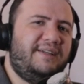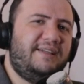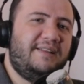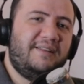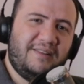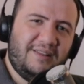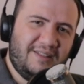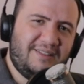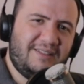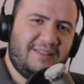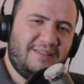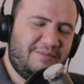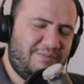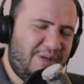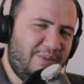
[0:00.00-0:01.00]
this
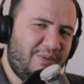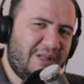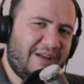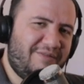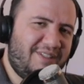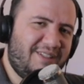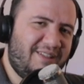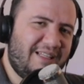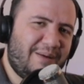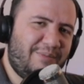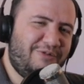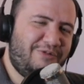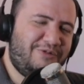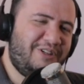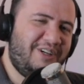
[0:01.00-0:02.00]
people have done that
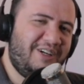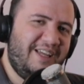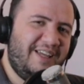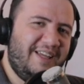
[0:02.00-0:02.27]
before.